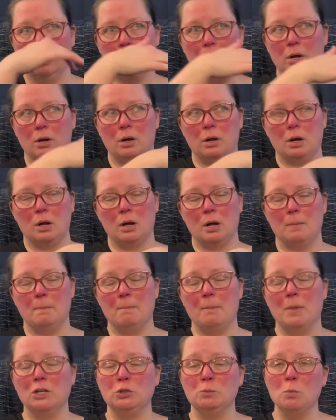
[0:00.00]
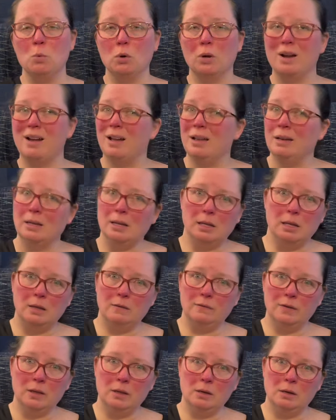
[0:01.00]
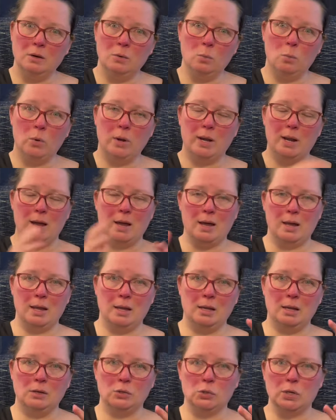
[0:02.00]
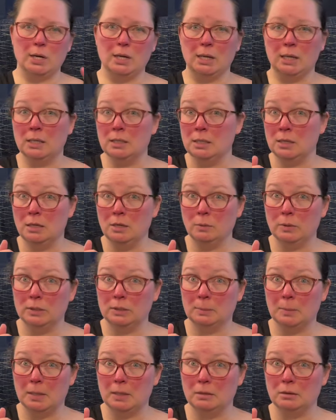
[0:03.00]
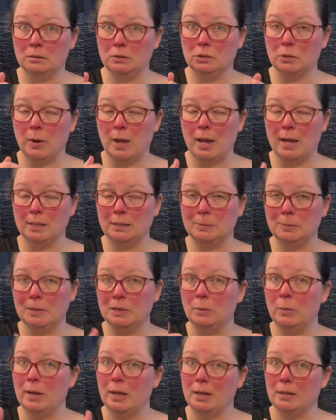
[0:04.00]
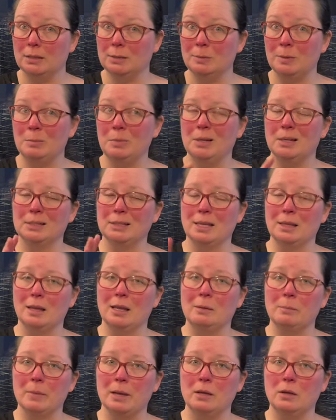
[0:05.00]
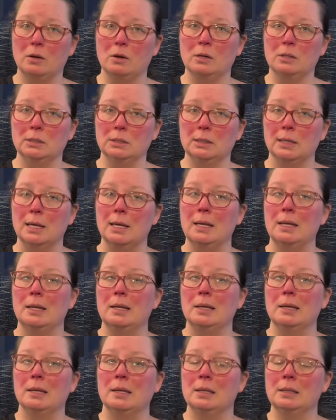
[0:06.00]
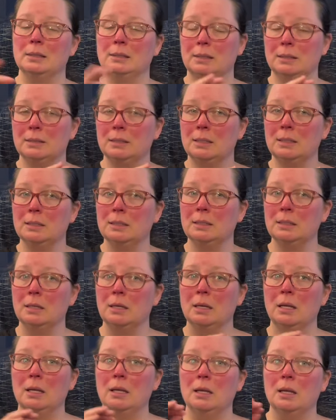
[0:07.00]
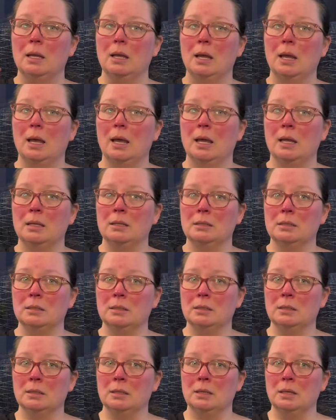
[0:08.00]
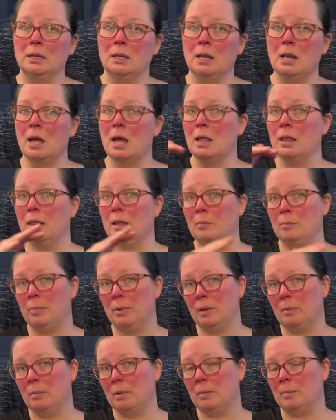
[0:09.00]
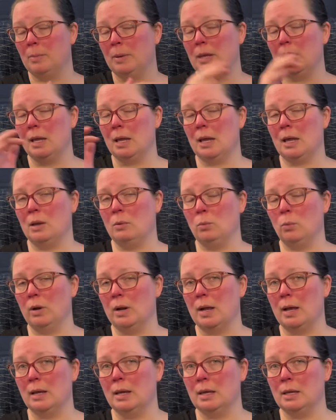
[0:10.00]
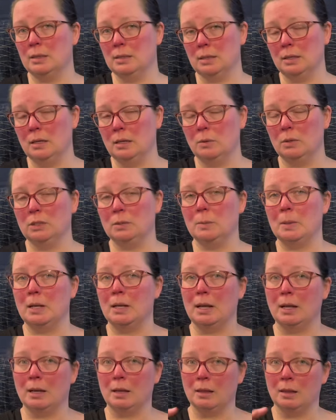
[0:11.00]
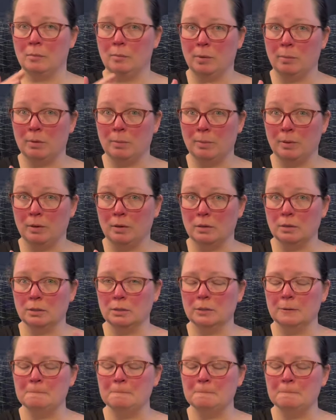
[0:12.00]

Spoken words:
much more uneven when I try to continuous spin. So I spin the way I spin because I like my yarns consistent and not lumpy and bumpy. And when I continuous spin, I get lumpy, bumpy yards.